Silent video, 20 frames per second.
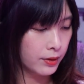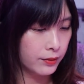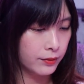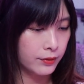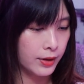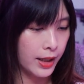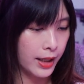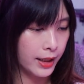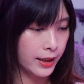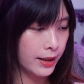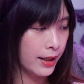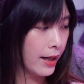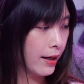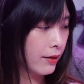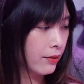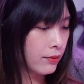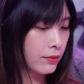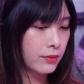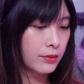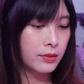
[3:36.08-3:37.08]
Right,
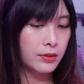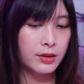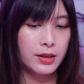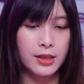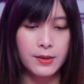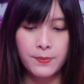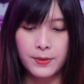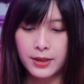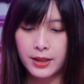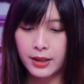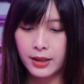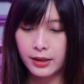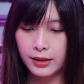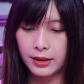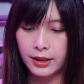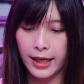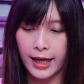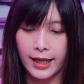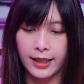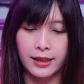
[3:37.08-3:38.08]
now this
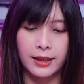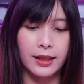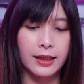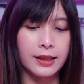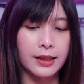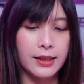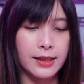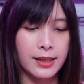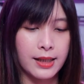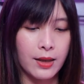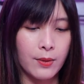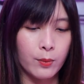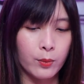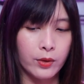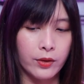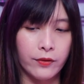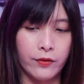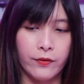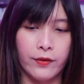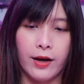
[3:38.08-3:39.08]
particular handguard does come
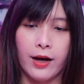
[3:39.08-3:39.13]
with